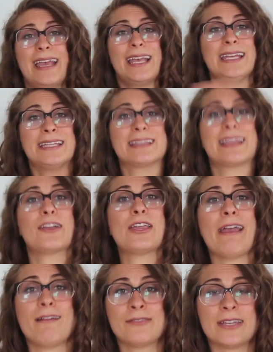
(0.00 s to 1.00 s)
And there
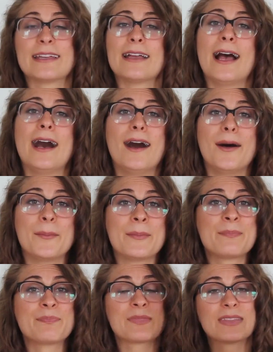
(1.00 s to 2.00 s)
you have it.
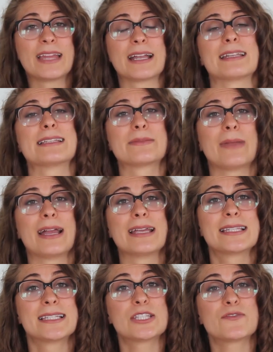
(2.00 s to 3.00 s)
Um, that is my
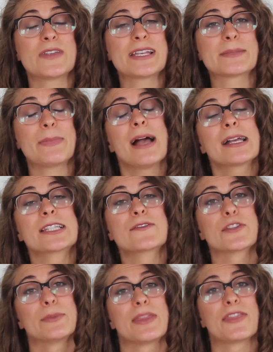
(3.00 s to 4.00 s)
Stitch Fix box
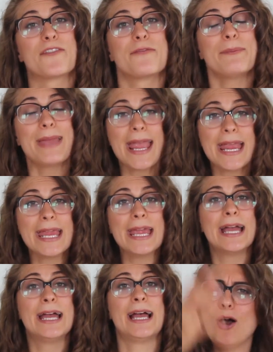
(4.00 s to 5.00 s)
for the month of
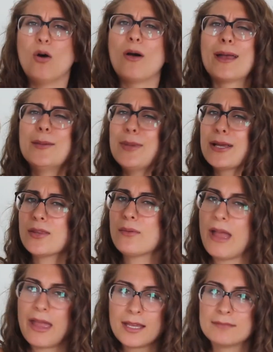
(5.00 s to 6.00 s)
May. Oh, and by the
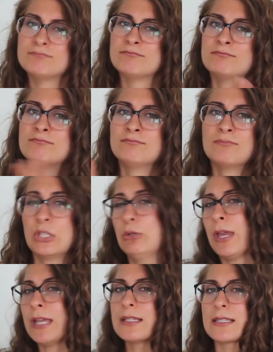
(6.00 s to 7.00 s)
way,
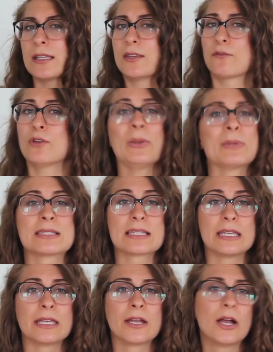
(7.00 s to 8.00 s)
you can decide the
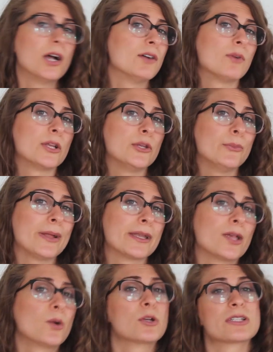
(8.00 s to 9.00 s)
frequency of when you want
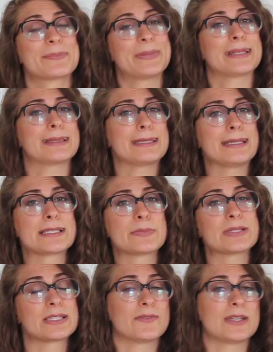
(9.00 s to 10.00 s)
it or pick the
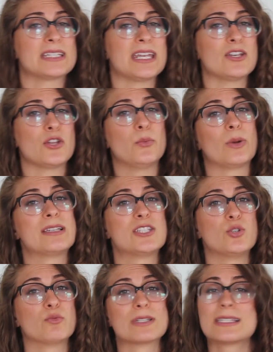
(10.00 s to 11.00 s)
specific date you want
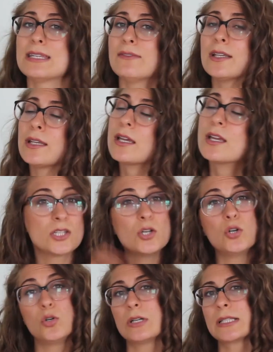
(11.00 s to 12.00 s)
to receive it.
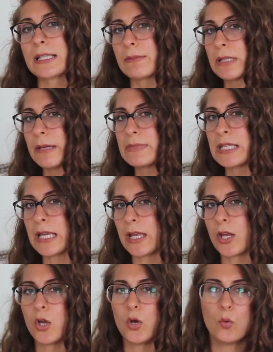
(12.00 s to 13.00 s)
So sometimes I get
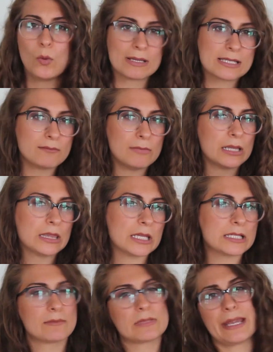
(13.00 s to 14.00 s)
it once a
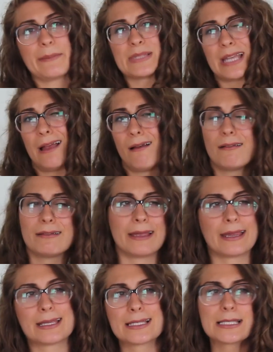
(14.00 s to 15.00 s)
month, sometimes I'll
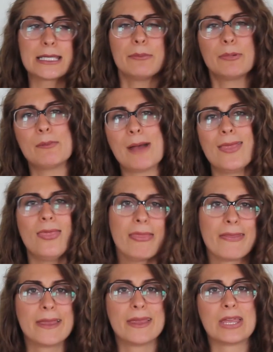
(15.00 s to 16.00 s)
like skip a month
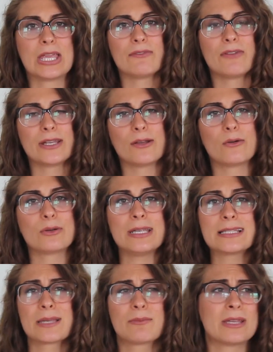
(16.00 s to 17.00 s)
if I don't
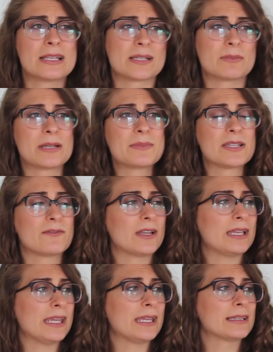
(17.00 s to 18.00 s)
need something, sometimes if
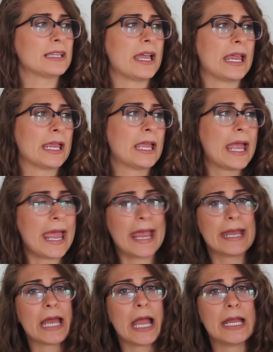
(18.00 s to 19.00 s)
I need like
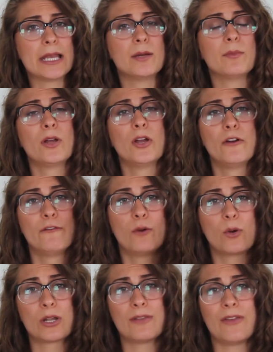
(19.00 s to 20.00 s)
an item
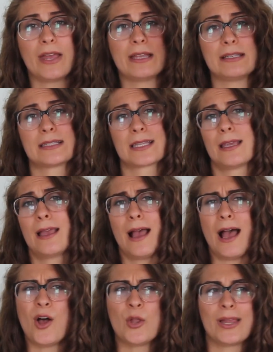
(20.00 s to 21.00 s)
for an event,
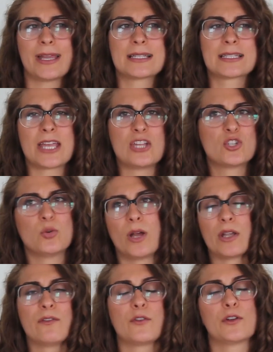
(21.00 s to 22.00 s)
I'll like schedule
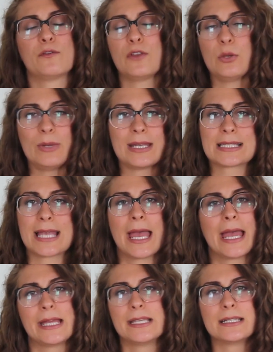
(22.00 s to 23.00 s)
one for a few weeks
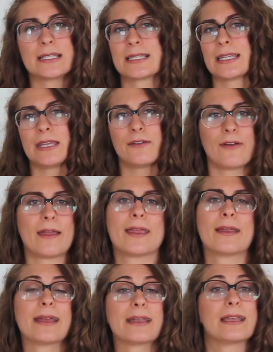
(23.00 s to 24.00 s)
ahead to see if I
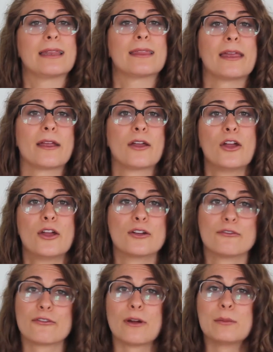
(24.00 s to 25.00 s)
can get anything
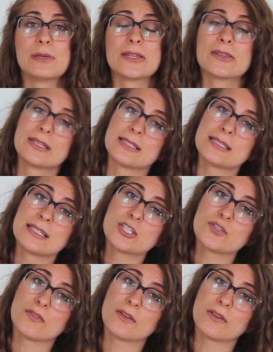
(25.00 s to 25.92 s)
from the Stitch